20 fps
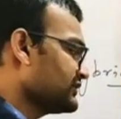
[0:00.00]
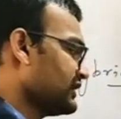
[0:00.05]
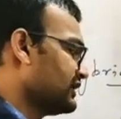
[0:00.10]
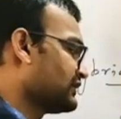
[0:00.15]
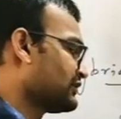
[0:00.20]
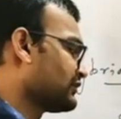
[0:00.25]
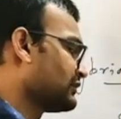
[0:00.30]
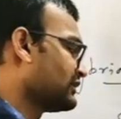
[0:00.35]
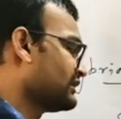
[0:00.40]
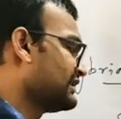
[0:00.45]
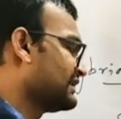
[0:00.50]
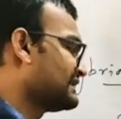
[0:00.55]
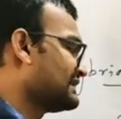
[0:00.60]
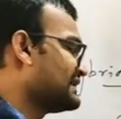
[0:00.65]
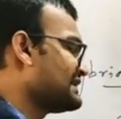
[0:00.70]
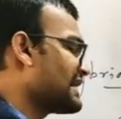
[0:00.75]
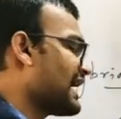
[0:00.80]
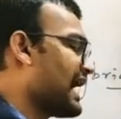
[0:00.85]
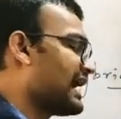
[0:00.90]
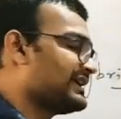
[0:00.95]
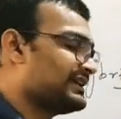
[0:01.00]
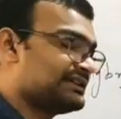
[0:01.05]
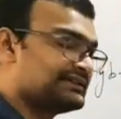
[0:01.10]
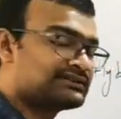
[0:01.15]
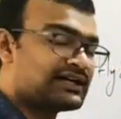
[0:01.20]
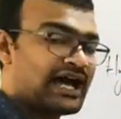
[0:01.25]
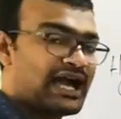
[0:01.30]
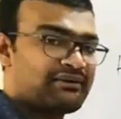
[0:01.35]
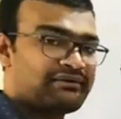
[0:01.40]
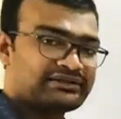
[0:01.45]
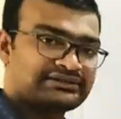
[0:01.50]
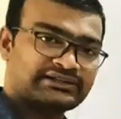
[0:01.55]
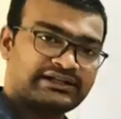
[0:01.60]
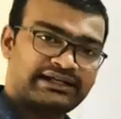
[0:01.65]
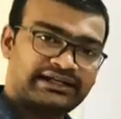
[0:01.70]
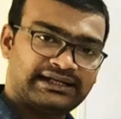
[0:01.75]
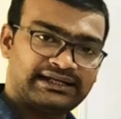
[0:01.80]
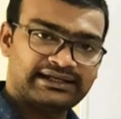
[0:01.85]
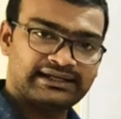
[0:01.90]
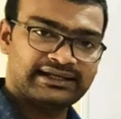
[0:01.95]
So this is I. The
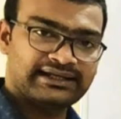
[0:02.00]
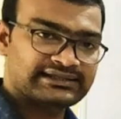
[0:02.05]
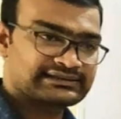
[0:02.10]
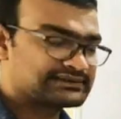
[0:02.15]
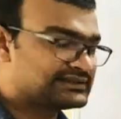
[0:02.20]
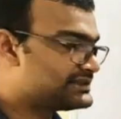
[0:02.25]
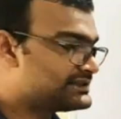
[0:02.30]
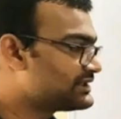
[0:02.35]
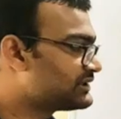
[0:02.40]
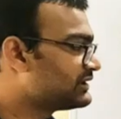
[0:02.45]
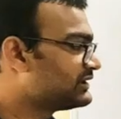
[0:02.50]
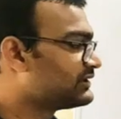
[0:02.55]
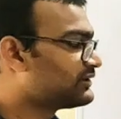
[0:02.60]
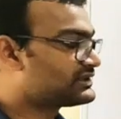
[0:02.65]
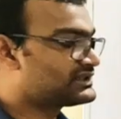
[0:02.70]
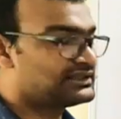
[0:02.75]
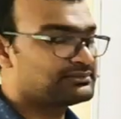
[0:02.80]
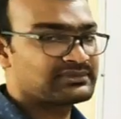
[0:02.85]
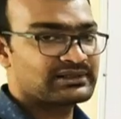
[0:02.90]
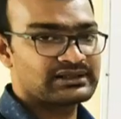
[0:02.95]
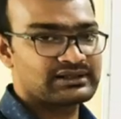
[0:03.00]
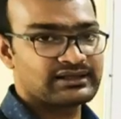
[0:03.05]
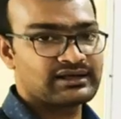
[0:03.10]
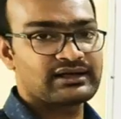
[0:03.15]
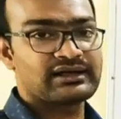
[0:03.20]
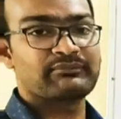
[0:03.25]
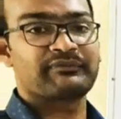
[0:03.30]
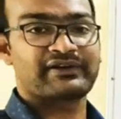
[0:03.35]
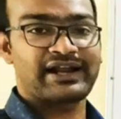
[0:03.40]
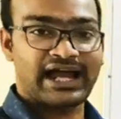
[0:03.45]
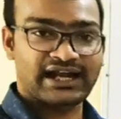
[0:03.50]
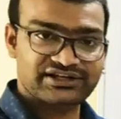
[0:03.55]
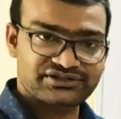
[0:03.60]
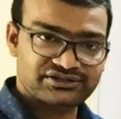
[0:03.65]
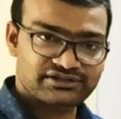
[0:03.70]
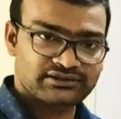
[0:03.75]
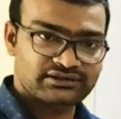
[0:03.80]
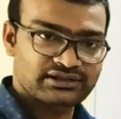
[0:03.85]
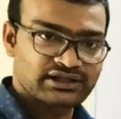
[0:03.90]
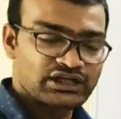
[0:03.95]
hybridization index is nothing but a
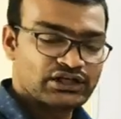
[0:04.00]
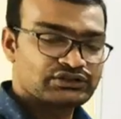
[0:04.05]
fraction.